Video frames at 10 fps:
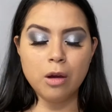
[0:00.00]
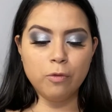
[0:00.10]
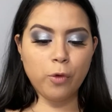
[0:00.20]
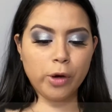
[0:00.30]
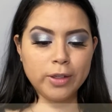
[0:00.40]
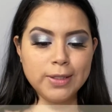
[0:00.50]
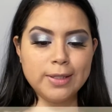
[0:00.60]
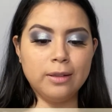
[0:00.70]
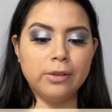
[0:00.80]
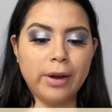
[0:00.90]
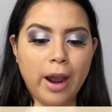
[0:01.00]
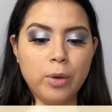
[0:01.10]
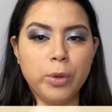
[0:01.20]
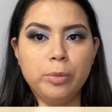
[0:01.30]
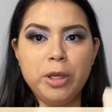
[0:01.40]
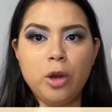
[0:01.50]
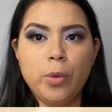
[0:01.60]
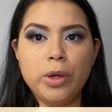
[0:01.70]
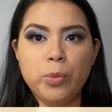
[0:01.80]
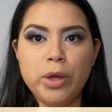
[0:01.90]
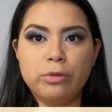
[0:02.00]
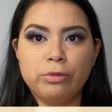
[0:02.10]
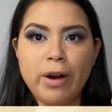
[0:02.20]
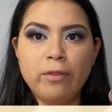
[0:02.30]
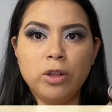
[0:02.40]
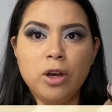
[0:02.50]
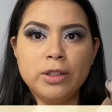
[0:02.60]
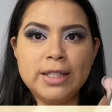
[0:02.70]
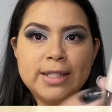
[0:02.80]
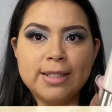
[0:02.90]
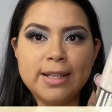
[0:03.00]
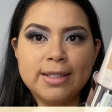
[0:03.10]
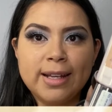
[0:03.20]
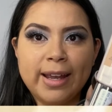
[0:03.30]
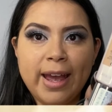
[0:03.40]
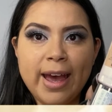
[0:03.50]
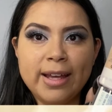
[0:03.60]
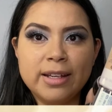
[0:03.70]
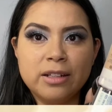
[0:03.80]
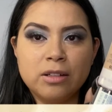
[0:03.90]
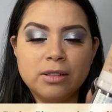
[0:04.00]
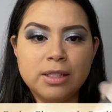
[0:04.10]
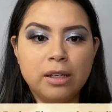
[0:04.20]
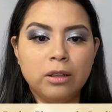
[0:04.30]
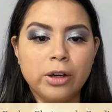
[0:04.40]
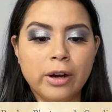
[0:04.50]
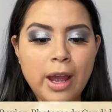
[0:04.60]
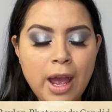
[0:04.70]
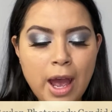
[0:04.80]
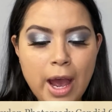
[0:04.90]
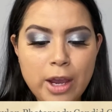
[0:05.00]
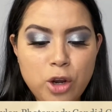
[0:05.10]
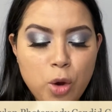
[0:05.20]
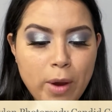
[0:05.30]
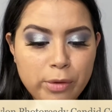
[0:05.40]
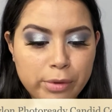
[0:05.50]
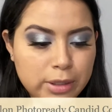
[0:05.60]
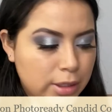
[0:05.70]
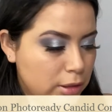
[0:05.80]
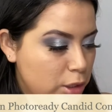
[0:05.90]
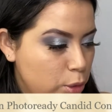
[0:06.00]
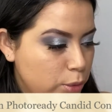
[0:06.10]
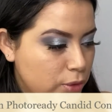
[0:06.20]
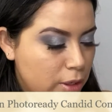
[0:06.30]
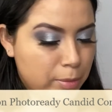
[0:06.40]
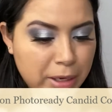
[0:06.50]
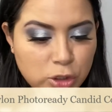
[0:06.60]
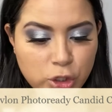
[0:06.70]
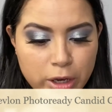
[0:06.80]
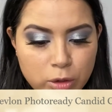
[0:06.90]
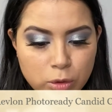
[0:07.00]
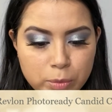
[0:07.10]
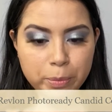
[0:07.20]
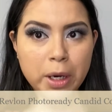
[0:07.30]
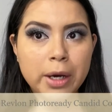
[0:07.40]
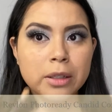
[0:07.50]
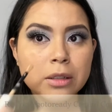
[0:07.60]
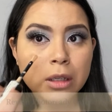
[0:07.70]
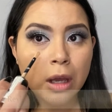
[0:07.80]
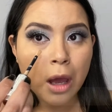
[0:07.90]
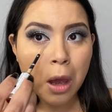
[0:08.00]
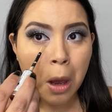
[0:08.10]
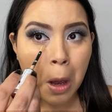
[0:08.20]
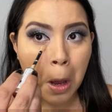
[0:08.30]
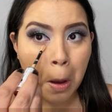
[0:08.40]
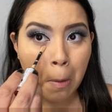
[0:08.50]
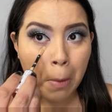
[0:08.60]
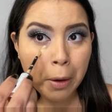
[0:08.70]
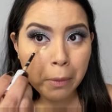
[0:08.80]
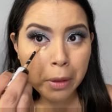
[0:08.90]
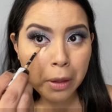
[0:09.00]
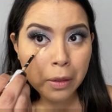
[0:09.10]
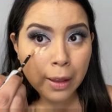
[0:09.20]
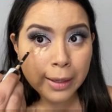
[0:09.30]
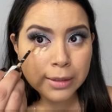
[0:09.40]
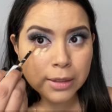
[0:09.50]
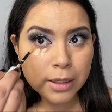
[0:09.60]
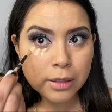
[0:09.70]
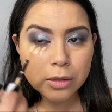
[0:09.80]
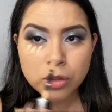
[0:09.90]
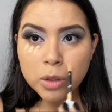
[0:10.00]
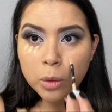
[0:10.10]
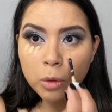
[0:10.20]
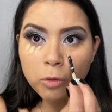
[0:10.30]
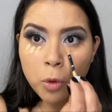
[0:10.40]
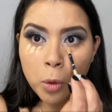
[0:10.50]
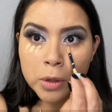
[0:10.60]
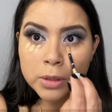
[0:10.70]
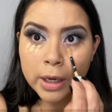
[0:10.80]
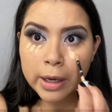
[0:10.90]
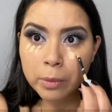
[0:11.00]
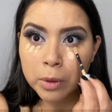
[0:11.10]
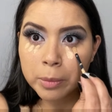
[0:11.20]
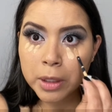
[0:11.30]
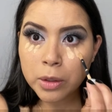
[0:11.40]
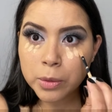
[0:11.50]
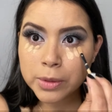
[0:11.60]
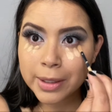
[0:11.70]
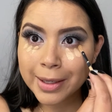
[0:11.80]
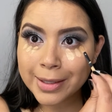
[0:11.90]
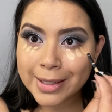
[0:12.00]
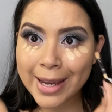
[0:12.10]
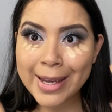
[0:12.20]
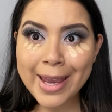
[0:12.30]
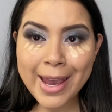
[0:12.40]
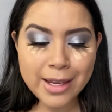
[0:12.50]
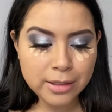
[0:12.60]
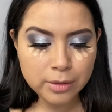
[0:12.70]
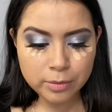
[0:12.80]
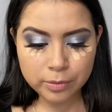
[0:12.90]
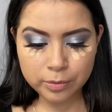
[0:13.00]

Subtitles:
For concealer, I will be going with Revlon. This is the Candid Concealer. I know I've recently used it in my channel, but I really liked it, so of course I will be using it again.